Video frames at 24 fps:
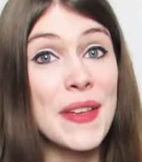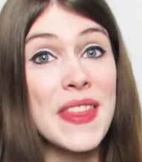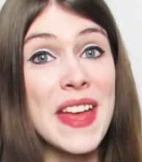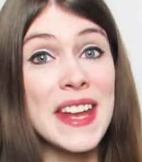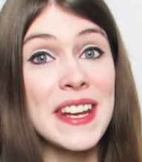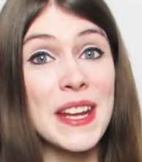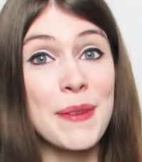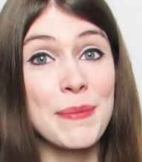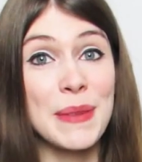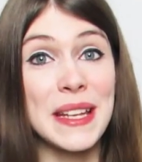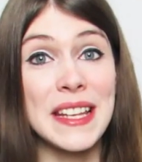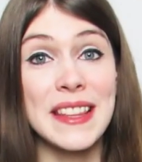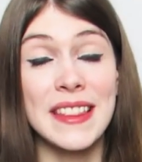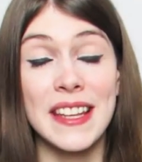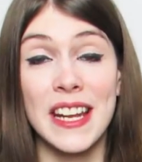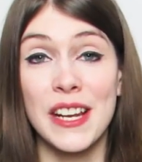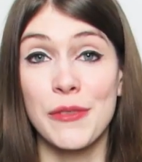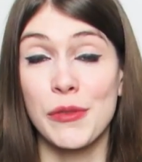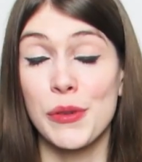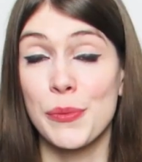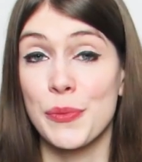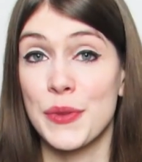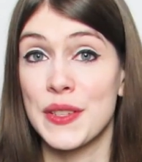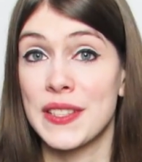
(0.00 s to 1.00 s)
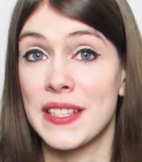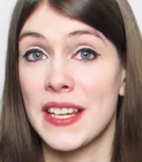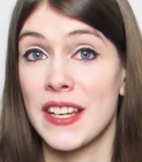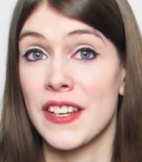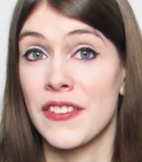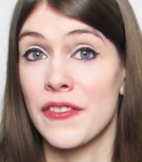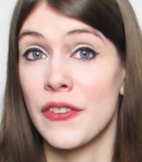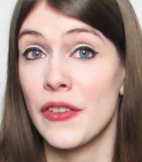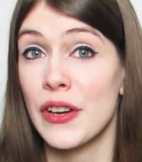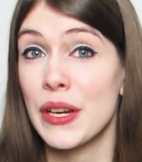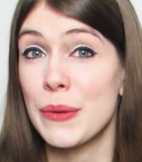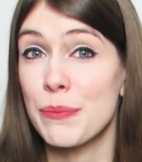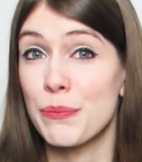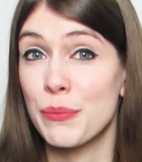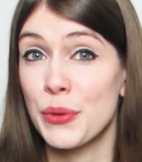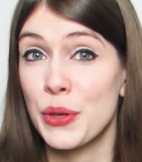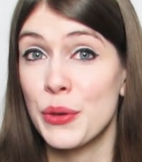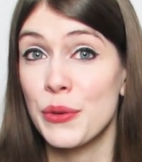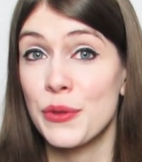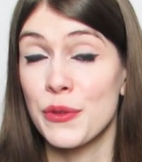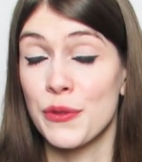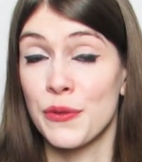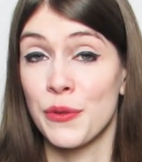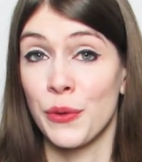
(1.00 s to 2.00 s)
By that I mean that I will present very
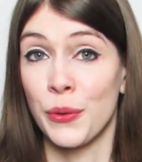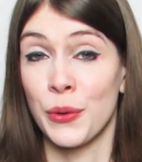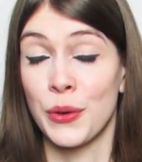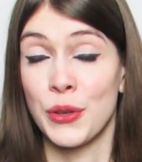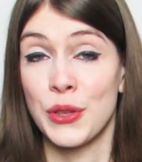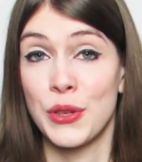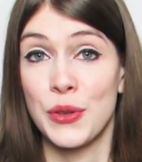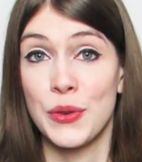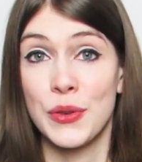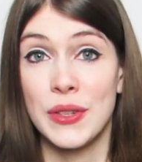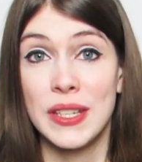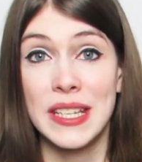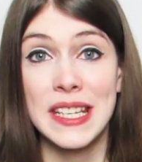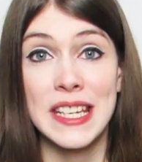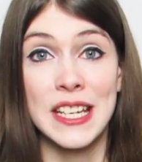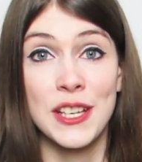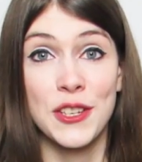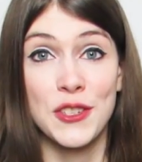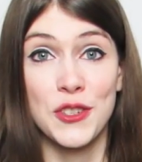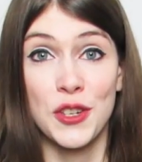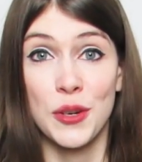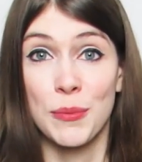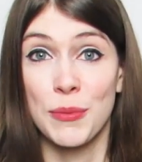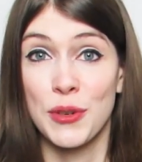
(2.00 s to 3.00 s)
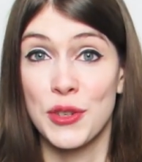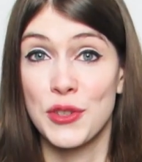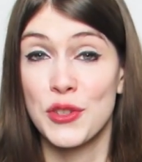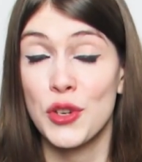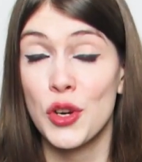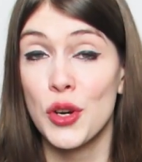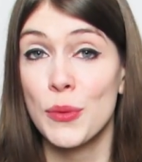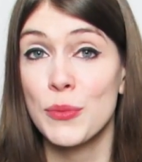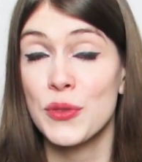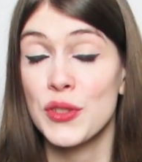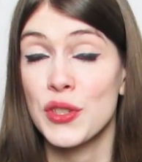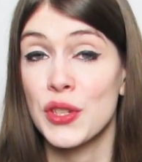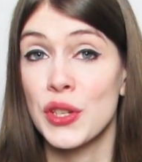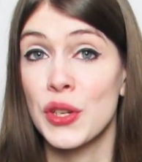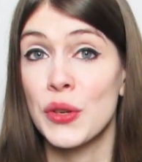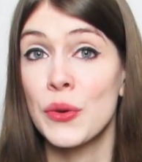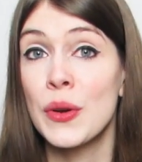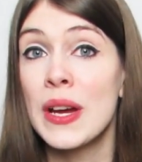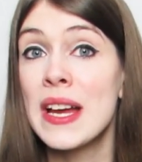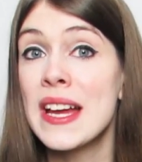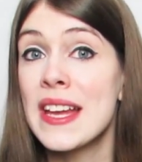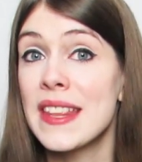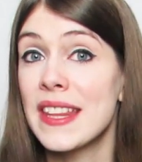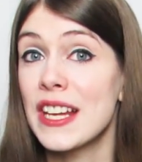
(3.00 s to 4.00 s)
beautiful and unique German terms to
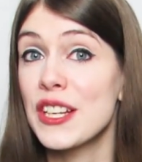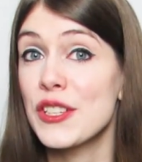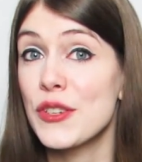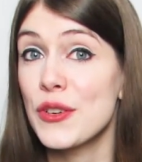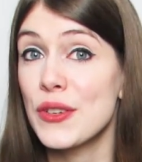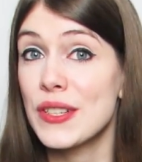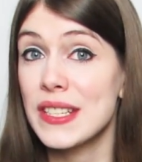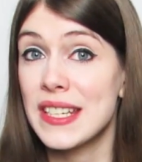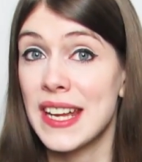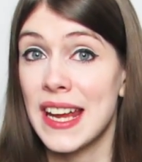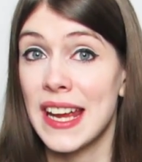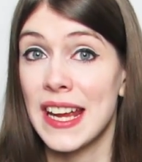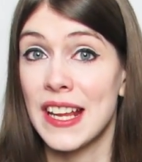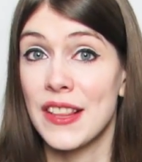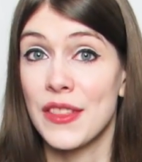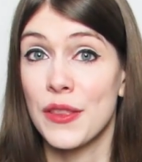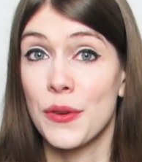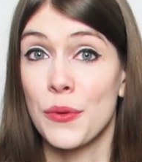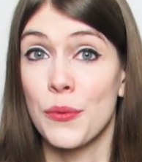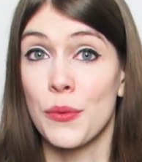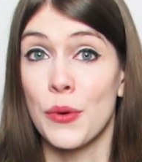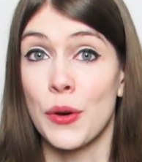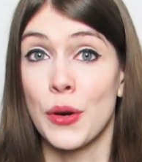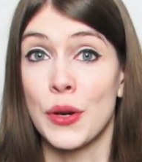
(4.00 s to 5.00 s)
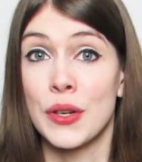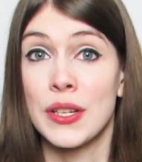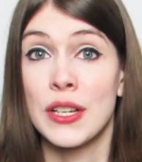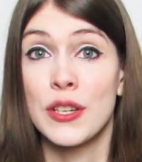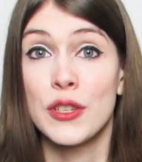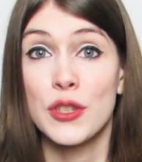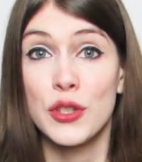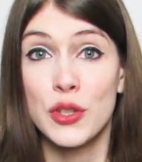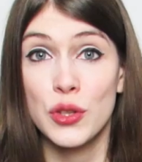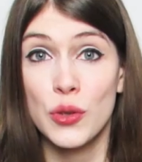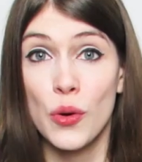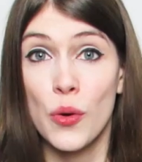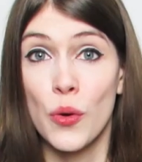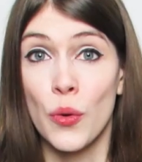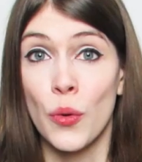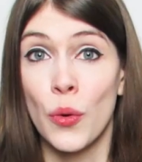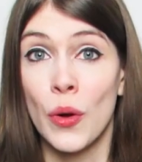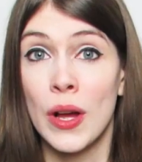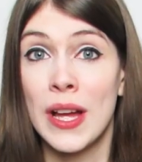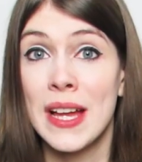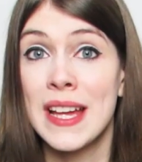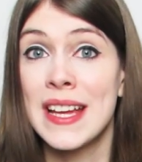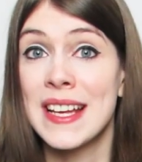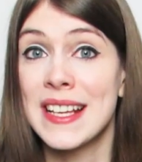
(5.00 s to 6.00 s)
you that contain the word
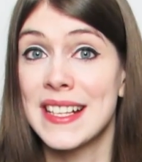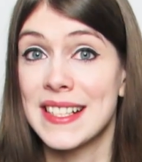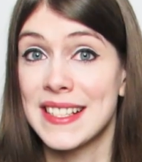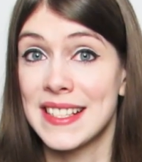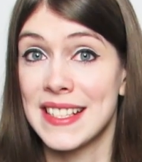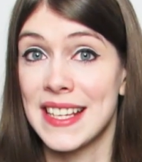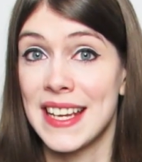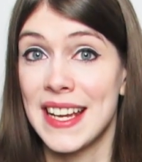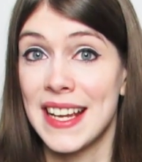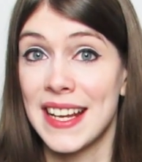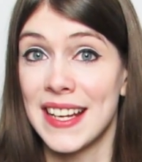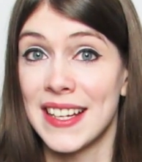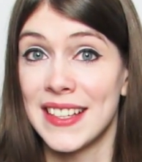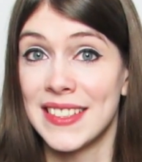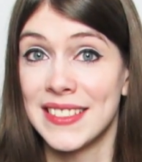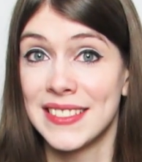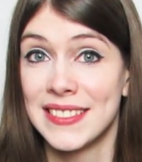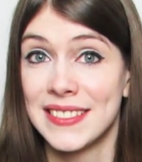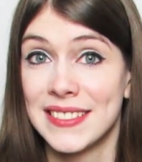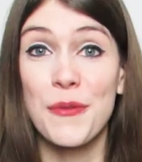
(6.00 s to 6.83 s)
soul, Seele.